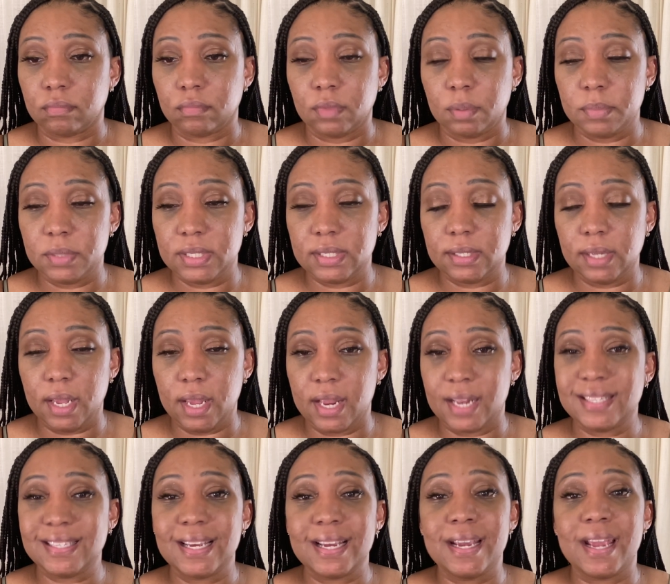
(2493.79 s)
I'm just saying,
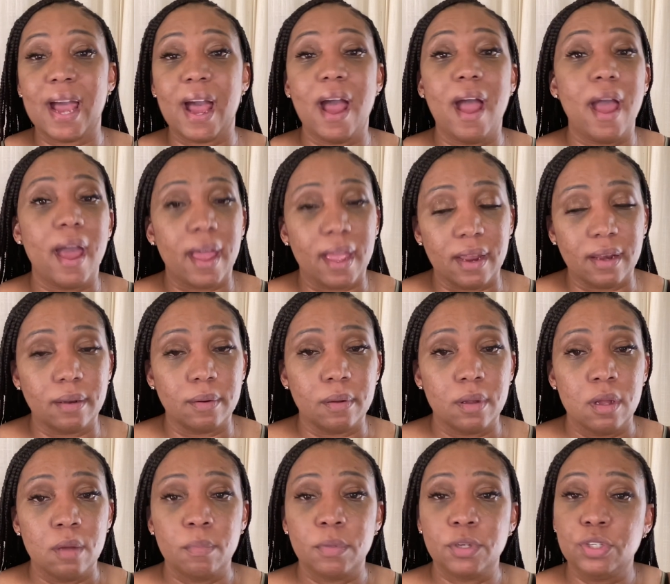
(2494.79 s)
it's a guide,
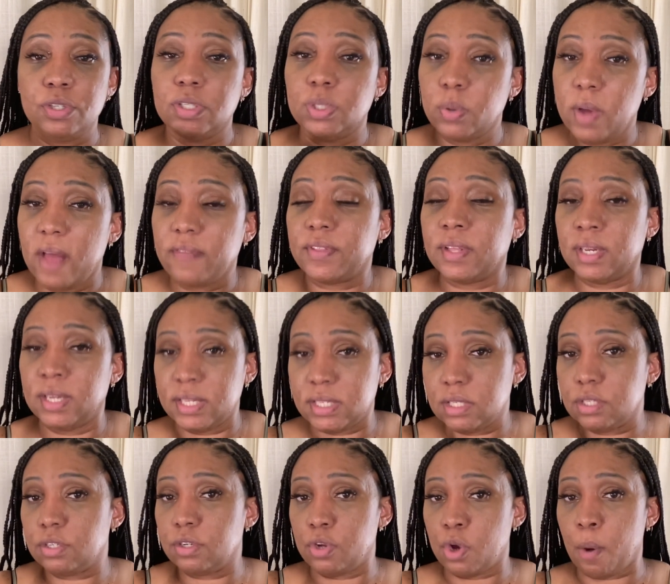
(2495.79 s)
but you still have to
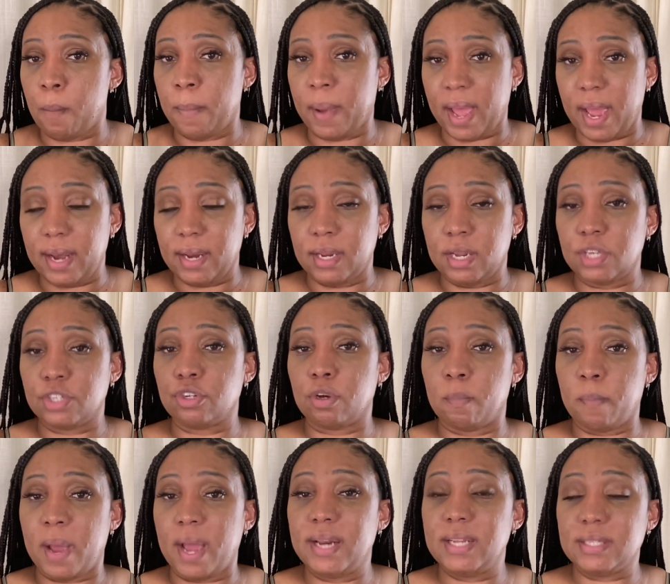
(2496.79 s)
listen to your body, because your
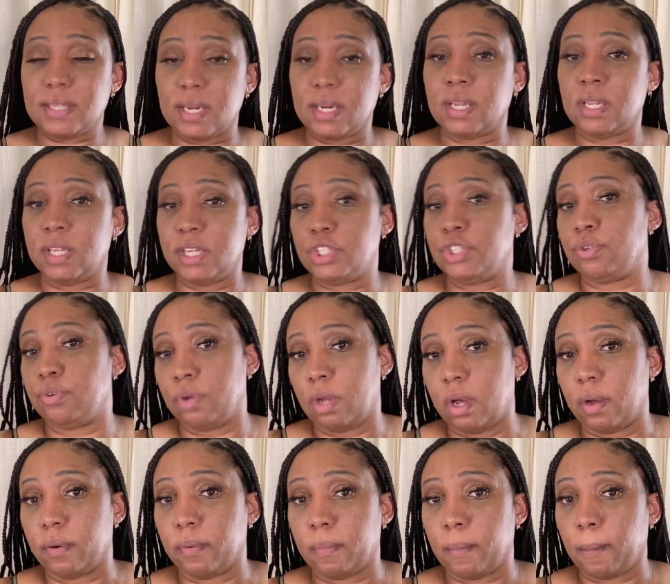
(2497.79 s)
body's going to let you know
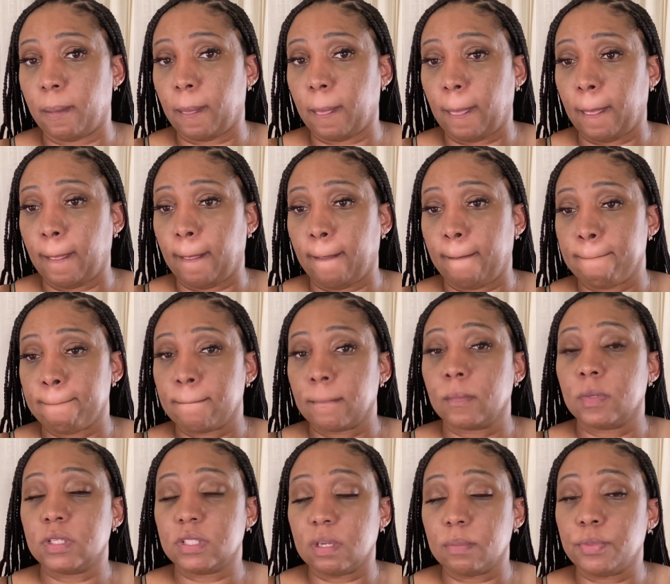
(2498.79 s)

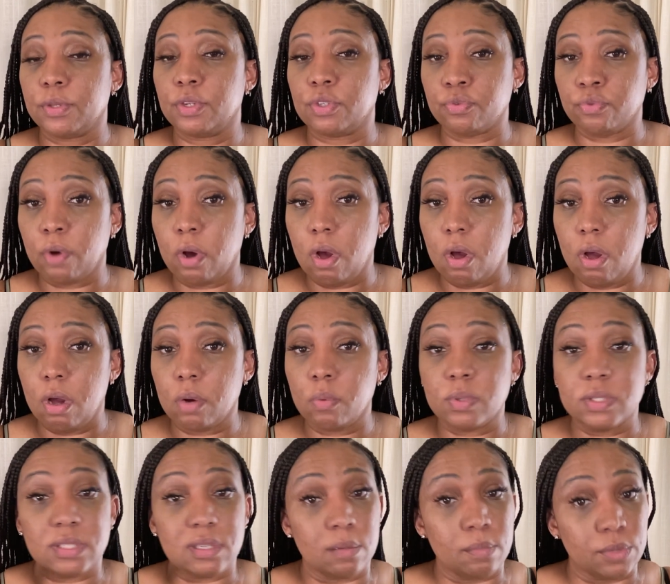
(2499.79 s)
when something is wrong, when
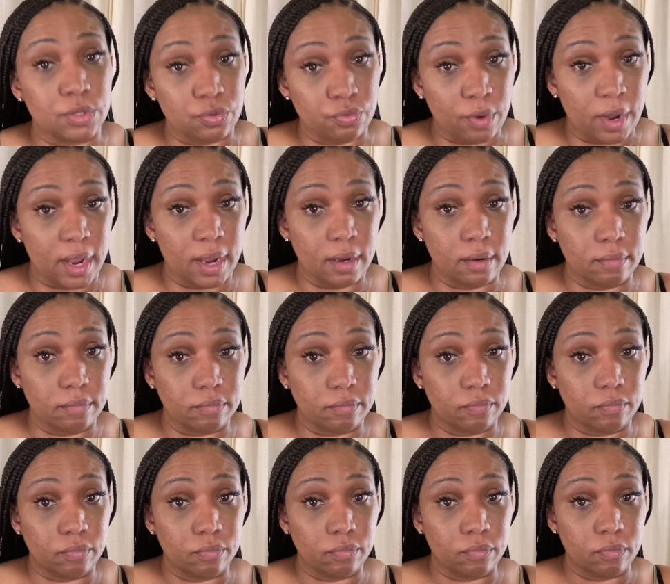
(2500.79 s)
something is right,
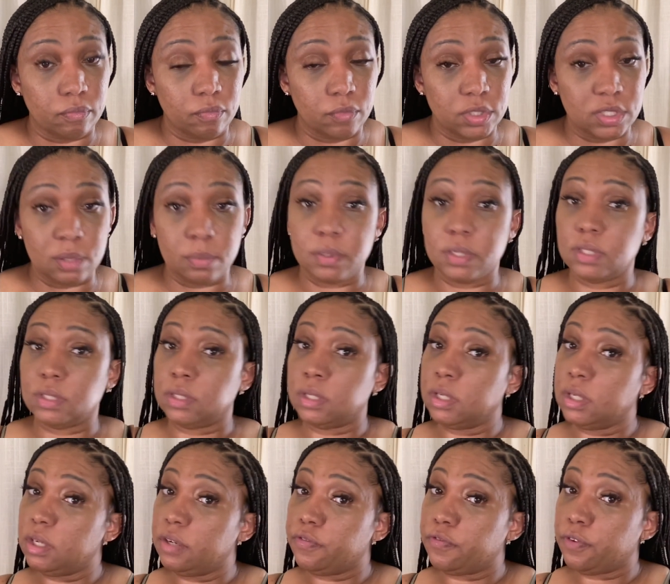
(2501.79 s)
when something is
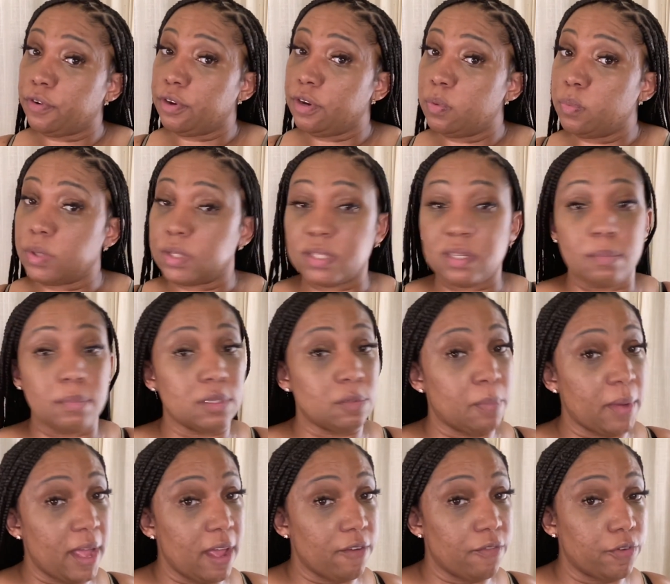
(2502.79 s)
good for you, when something is
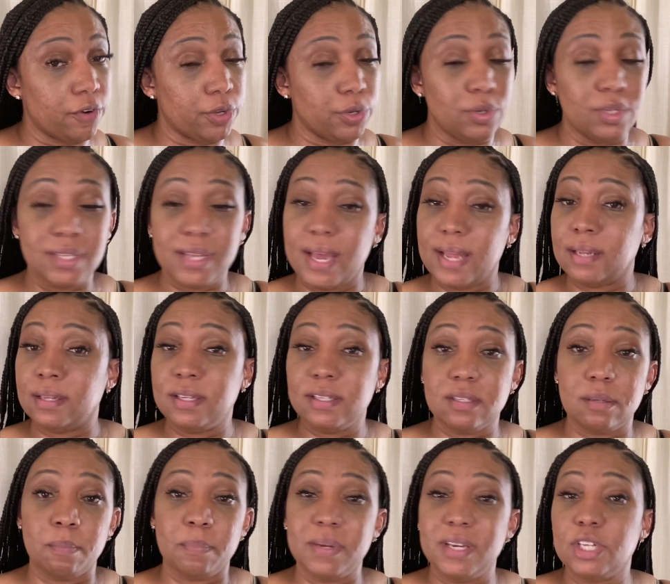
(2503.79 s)
bad for you. You just got to
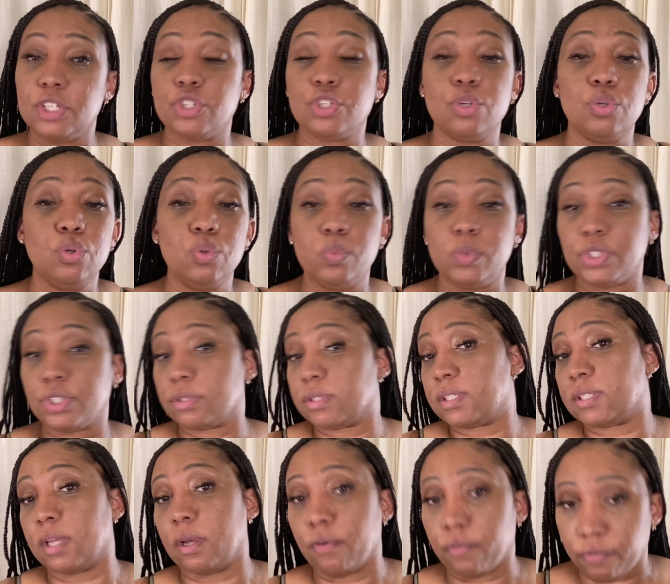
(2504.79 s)
listen, be in tune with
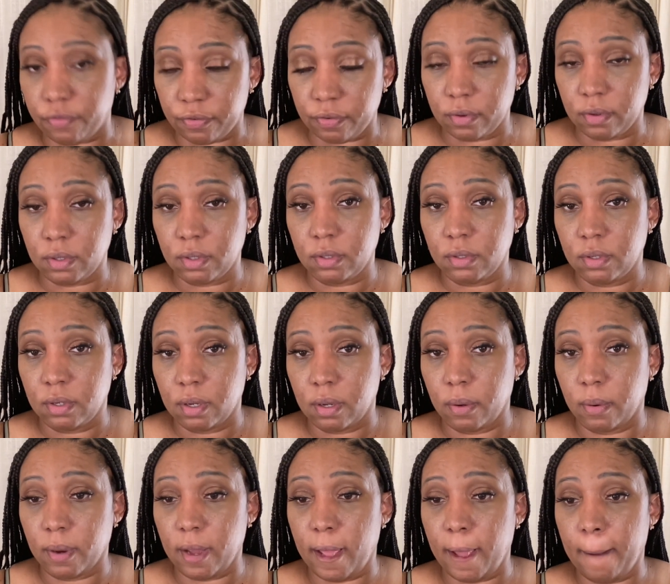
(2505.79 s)
yourself.
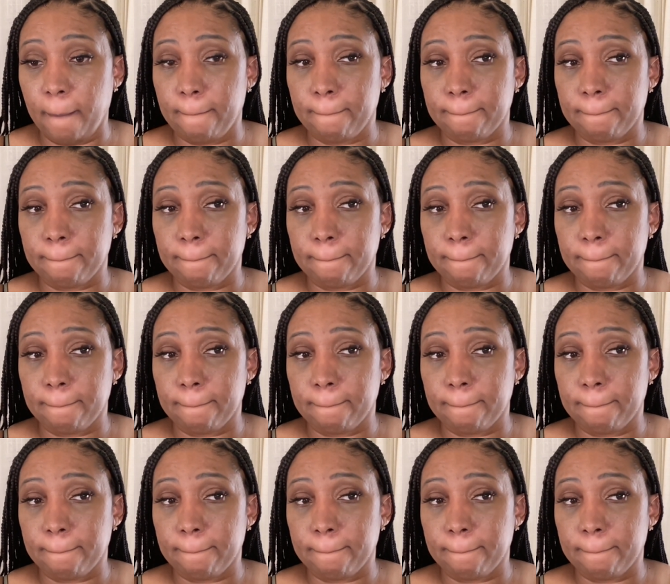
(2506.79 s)
Okay?